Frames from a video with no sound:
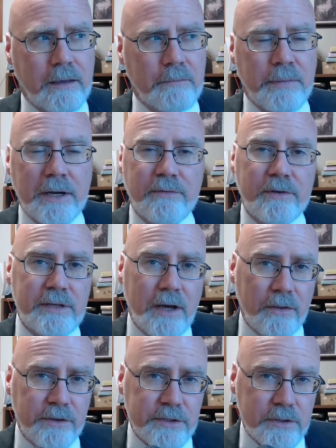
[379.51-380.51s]
But if you
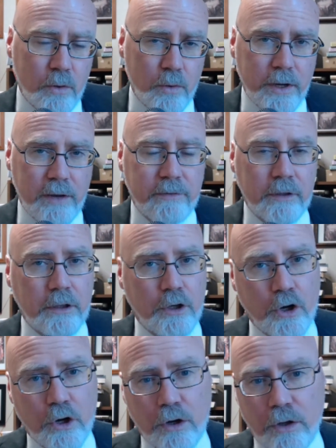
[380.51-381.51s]
tell the story of a little
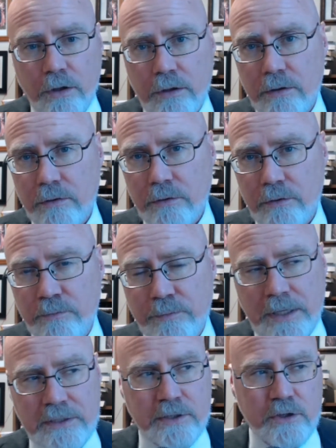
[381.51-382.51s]
girl who
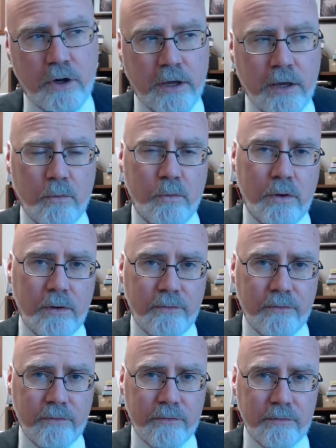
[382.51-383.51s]
meets a talking
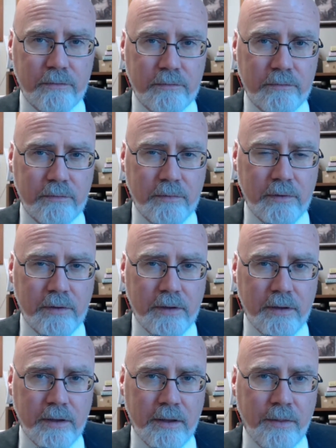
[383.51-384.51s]
wolf,
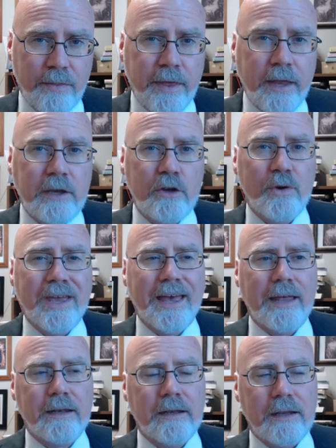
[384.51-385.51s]
then you
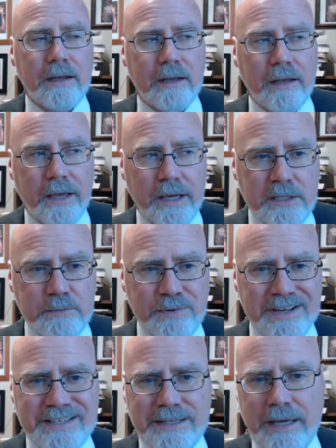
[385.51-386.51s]
can
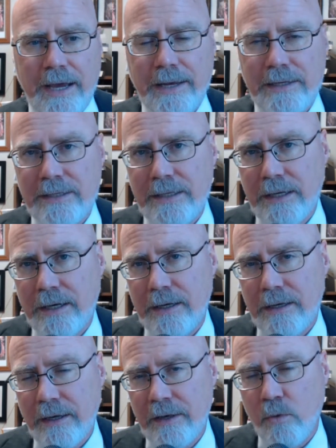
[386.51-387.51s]
express the
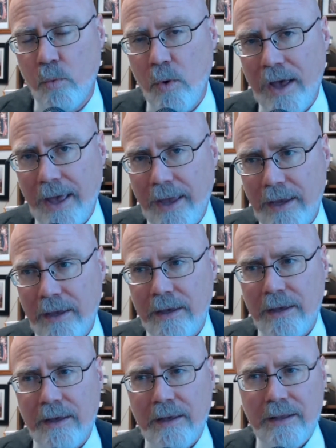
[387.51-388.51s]
idea in a way
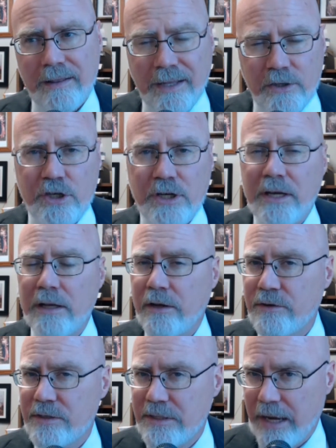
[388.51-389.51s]
that she can
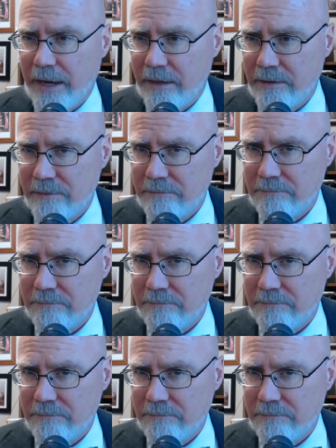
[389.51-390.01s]
understand,